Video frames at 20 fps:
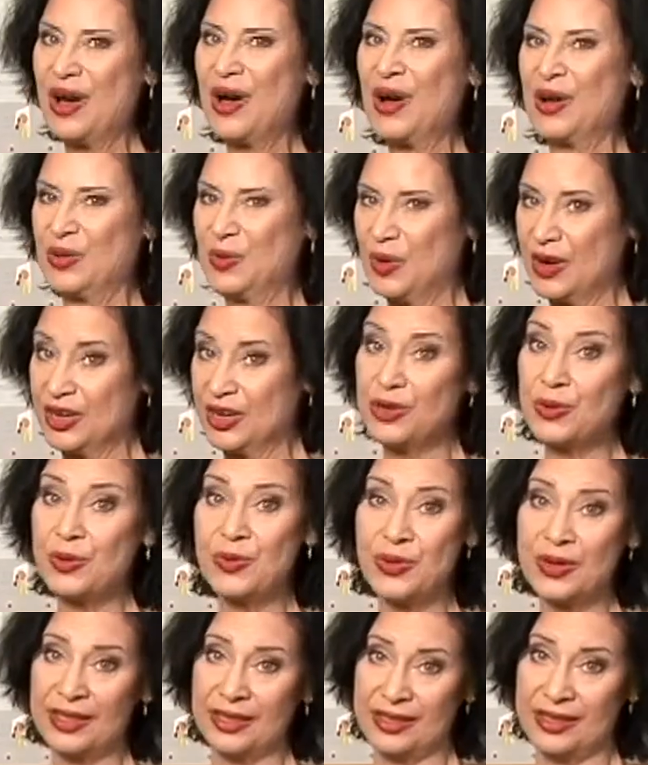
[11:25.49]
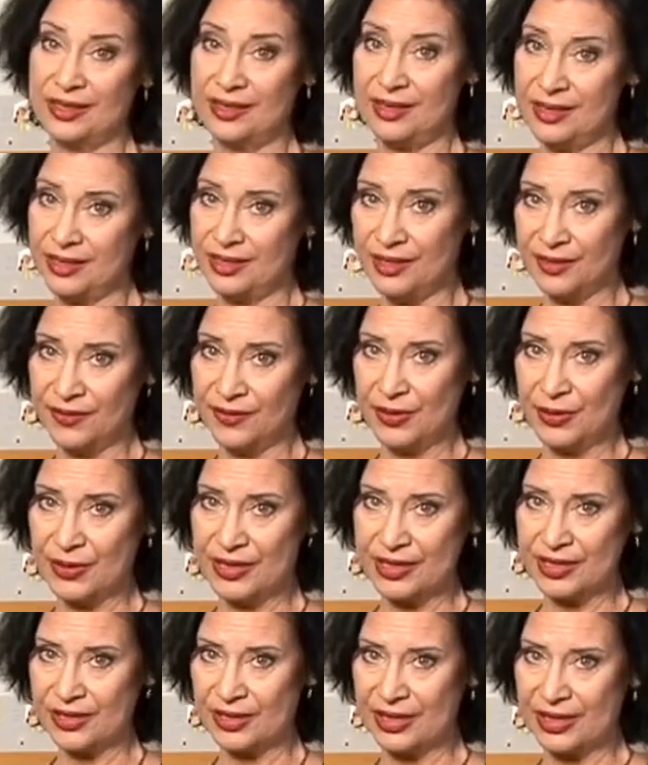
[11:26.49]
on what you really need to
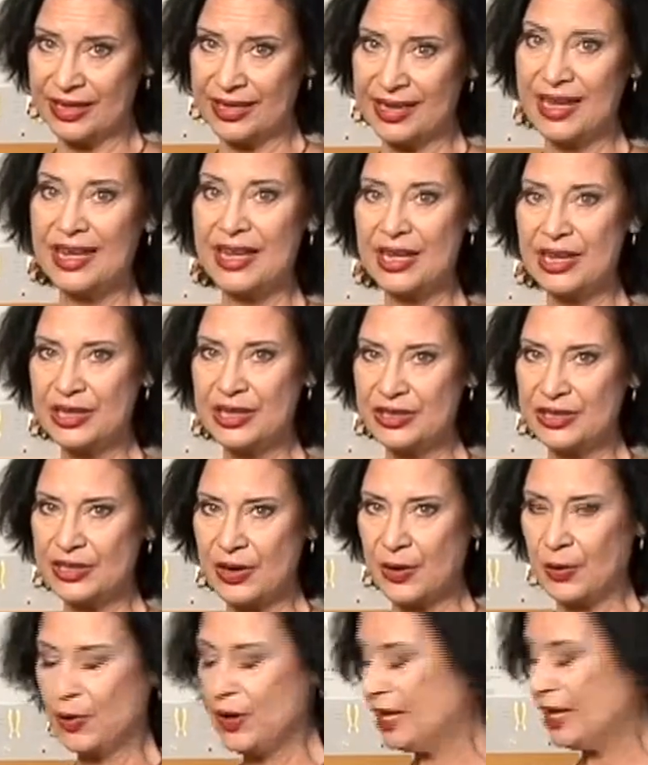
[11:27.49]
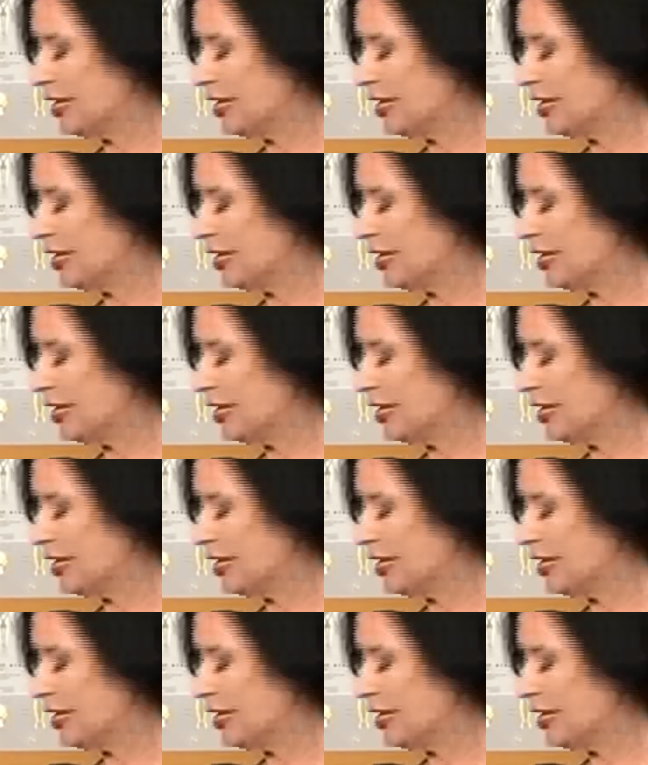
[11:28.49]
focus on. So